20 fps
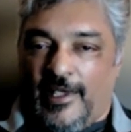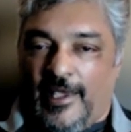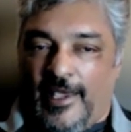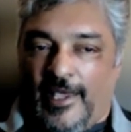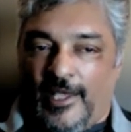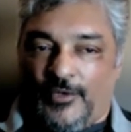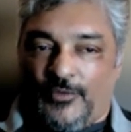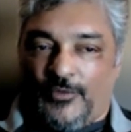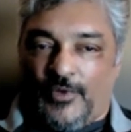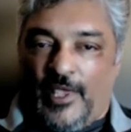
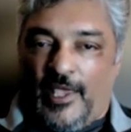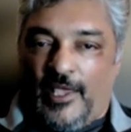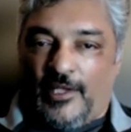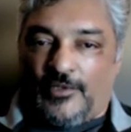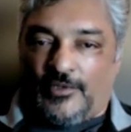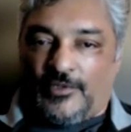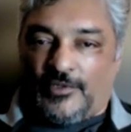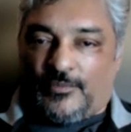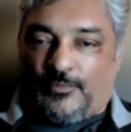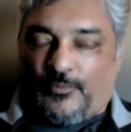
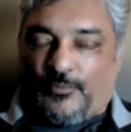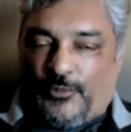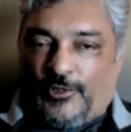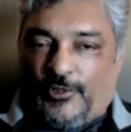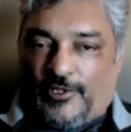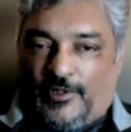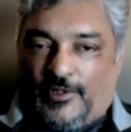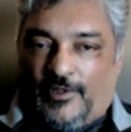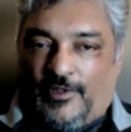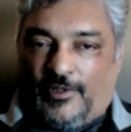and
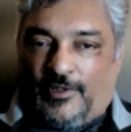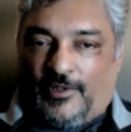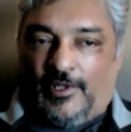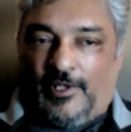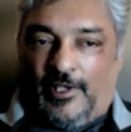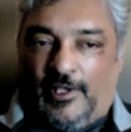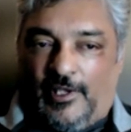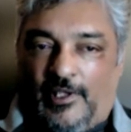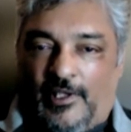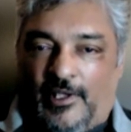put
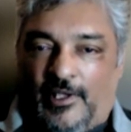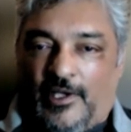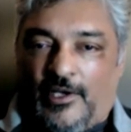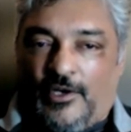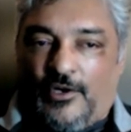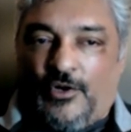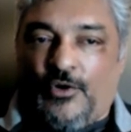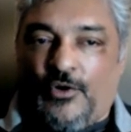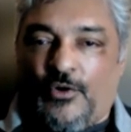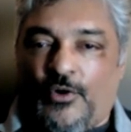the
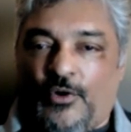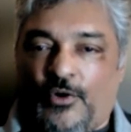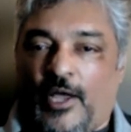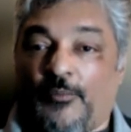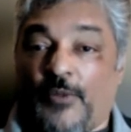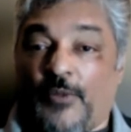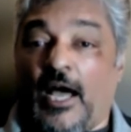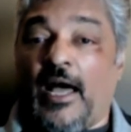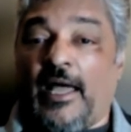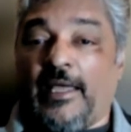who am
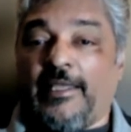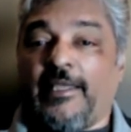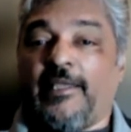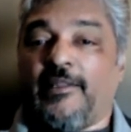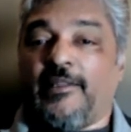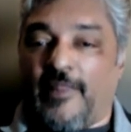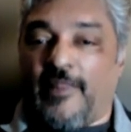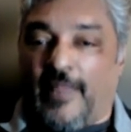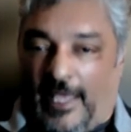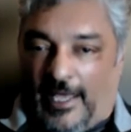I
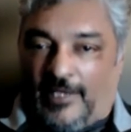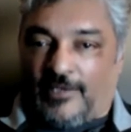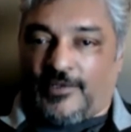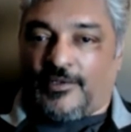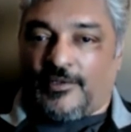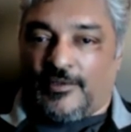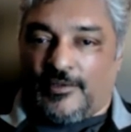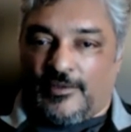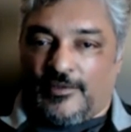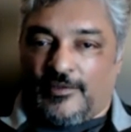in that
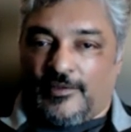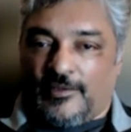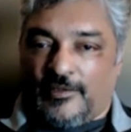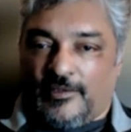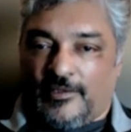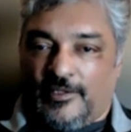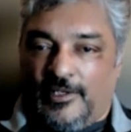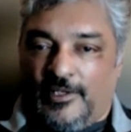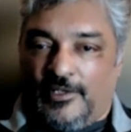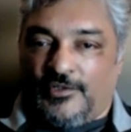
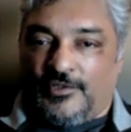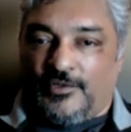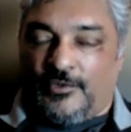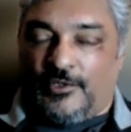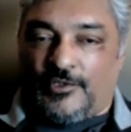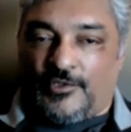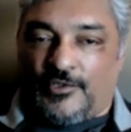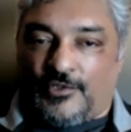into it.